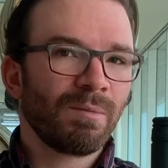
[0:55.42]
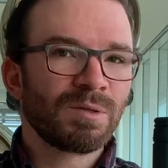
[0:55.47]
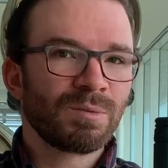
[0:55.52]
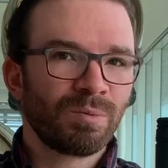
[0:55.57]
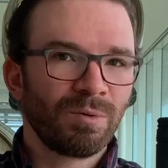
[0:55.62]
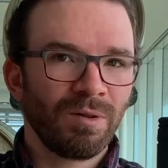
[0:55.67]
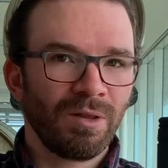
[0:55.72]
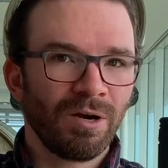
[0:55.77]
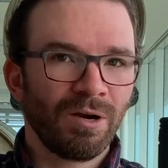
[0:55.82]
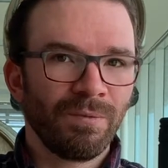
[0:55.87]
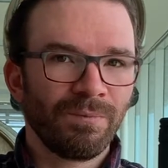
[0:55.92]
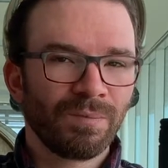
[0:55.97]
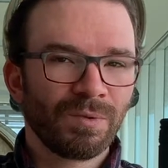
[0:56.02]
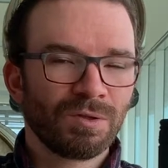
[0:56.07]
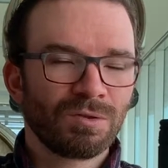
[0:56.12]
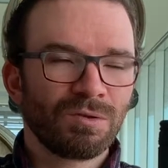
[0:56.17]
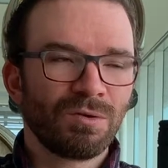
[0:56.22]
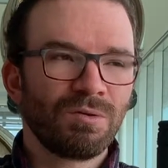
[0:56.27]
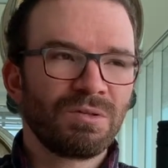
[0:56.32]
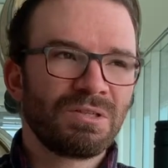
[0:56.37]
per liter,
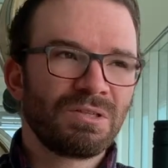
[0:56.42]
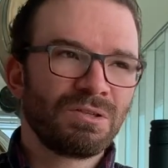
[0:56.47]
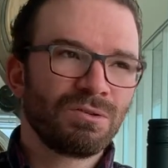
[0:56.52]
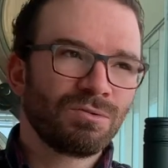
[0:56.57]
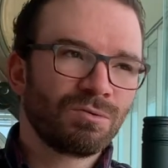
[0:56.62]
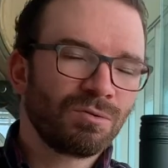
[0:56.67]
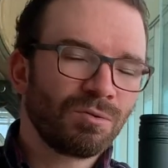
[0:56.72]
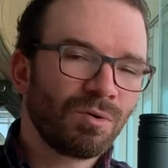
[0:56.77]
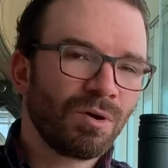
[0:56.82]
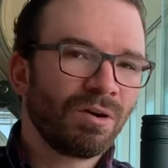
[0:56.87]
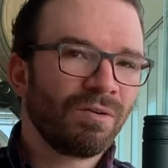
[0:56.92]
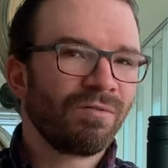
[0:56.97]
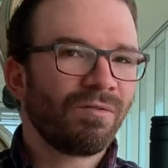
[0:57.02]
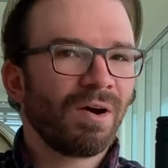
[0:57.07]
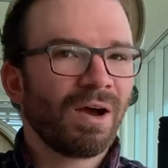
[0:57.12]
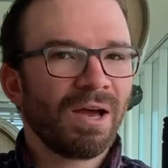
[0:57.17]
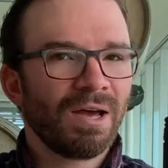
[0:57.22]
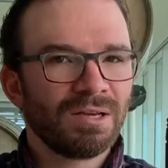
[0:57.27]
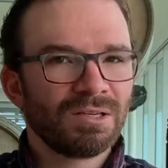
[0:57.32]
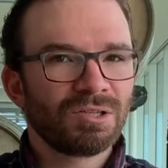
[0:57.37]
so it still
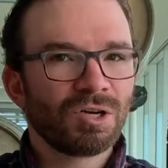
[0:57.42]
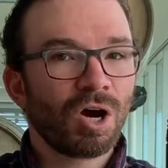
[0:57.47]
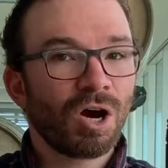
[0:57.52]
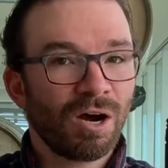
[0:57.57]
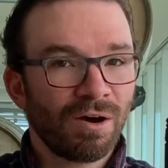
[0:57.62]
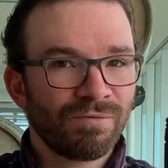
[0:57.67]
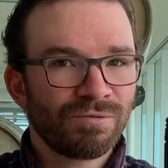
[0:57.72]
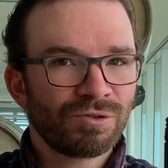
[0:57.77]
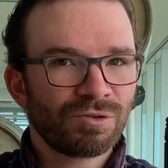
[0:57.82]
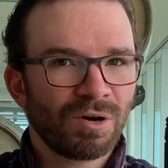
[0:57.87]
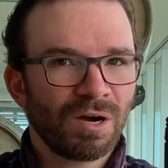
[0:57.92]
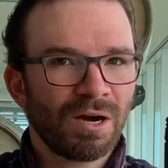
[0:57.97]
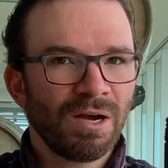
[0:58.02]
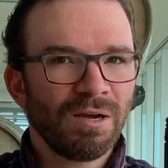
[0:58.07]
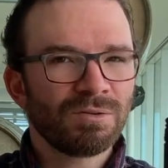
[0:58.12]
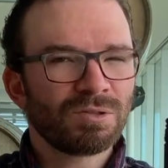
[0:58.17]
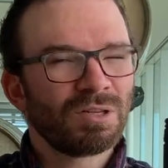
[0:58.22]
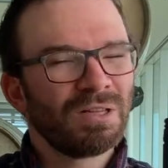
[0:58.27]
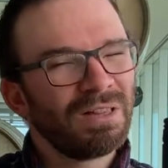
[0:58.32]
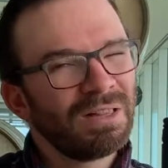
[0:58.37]
quantify as off dry,
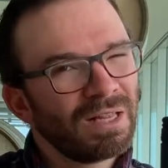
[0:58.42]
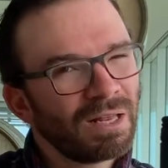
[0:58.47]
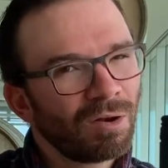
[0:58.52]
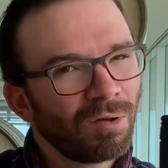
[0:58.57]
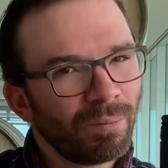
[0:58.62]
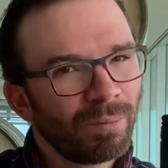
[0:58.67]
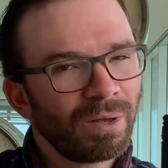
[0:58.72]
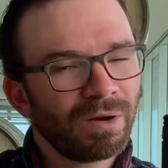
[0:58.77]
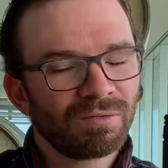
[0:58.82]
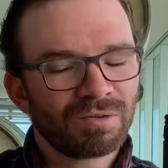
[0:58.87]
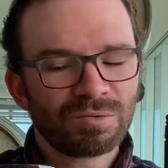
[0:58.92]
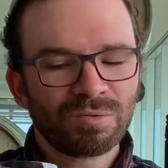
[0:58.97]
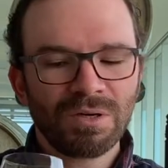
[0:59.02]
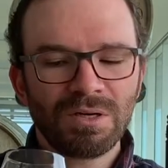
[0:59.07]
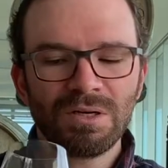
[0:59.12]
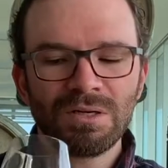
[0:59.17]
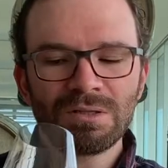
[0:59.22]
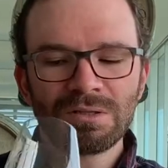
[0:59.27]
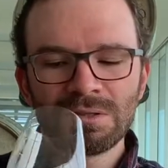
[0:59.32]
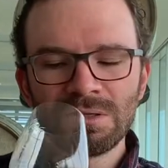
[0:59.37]
so a little bit of
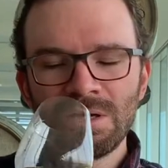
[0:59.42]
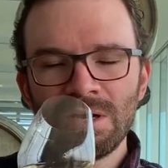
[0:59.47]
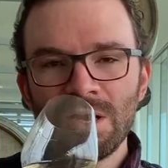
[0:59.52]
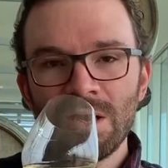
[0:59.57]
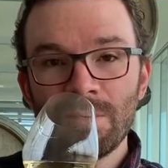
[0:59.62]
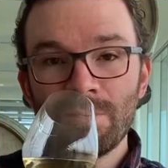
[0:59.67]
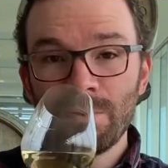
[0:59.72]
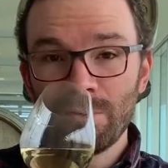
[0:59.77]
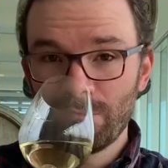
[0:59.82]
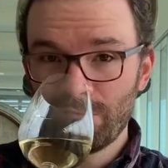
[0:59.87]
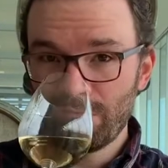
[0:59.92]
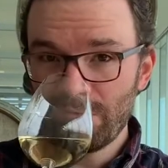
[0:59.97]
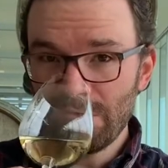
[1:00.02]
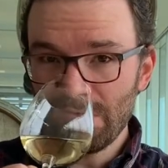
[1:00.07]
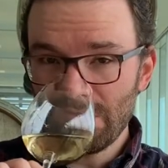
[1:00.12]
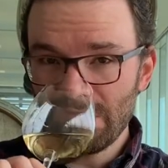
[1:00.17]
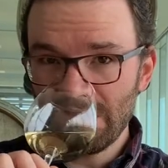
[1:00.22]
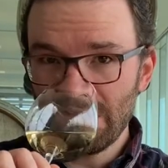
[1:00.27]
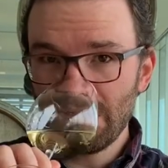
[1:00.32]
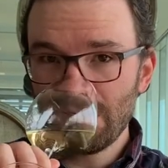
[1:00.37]
sweetness, but
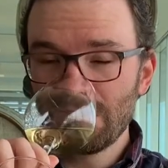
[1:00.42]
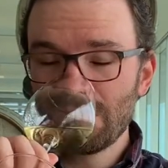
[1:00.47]
really,